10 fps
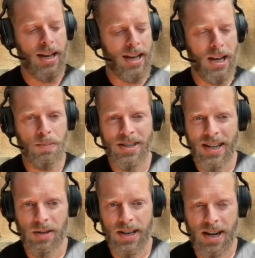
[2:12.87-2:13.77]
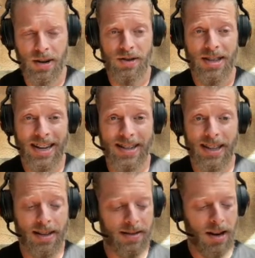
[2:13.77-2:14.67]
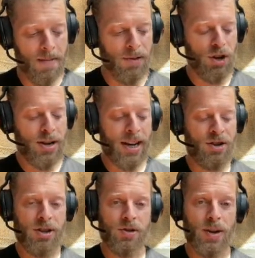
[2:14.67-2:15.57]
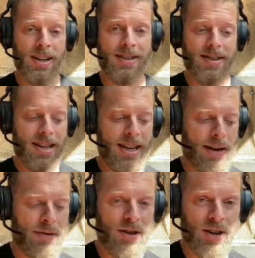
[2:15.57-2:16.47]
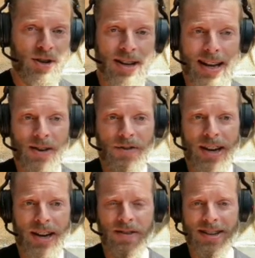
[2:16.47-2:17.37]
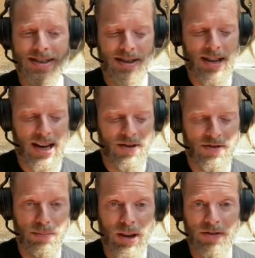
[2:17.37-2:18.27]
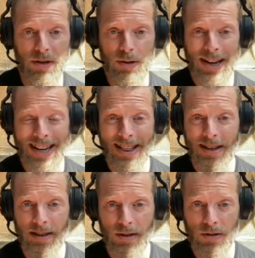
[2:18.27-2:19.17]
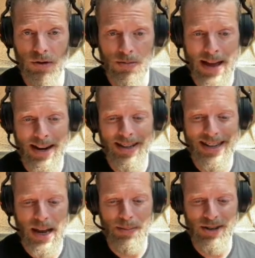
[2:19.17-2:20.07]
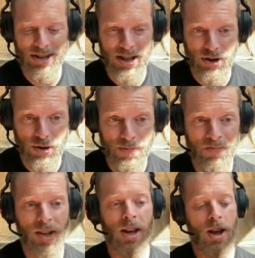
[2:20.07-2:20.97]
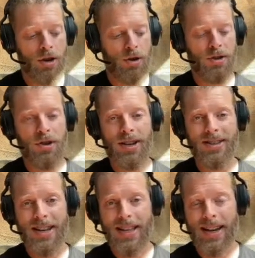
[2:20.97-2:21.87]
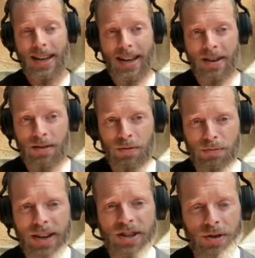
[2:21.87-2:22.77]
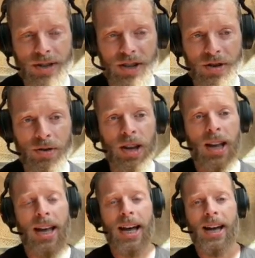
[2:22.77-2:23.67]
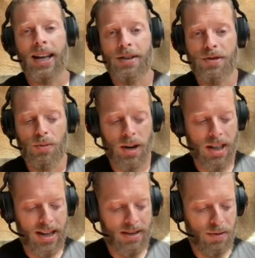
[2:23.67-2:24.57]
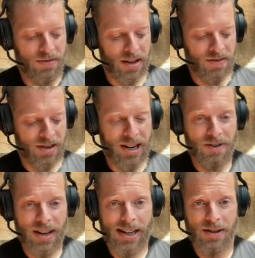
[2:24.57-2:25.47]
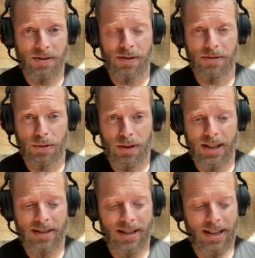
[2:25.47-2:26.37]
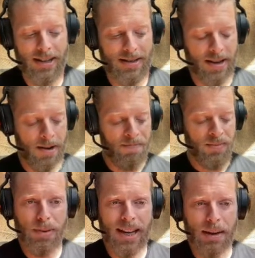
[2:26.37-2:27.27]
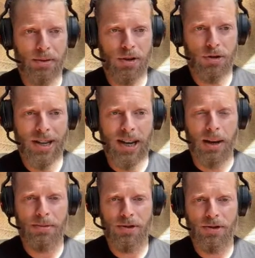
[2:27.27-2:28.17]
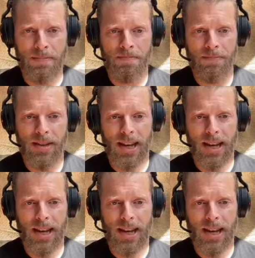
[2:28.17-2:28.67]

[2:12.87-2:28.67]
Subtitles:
MCL tears, things like this, you're not just going to see a reduction in effectiveness of blood flow in the traumatically damaged tissue. You're also going to see that in regional tissue. And so one of the things we found very effective for this is being able to treat upstream